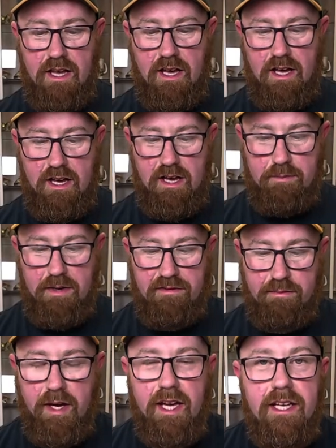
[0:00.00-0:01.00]

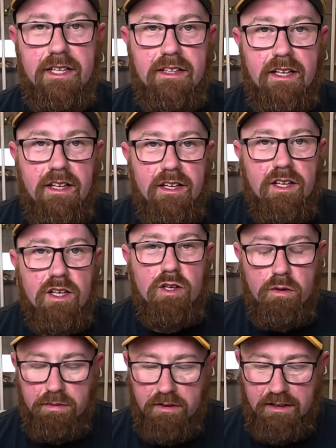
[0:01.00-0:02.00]
I've made a
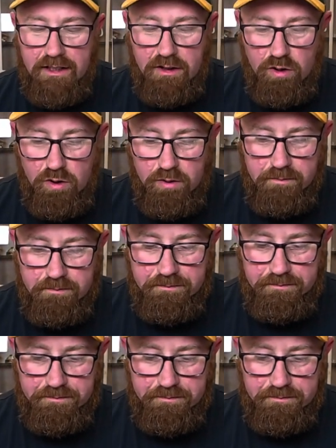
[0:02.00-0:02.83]
couple of little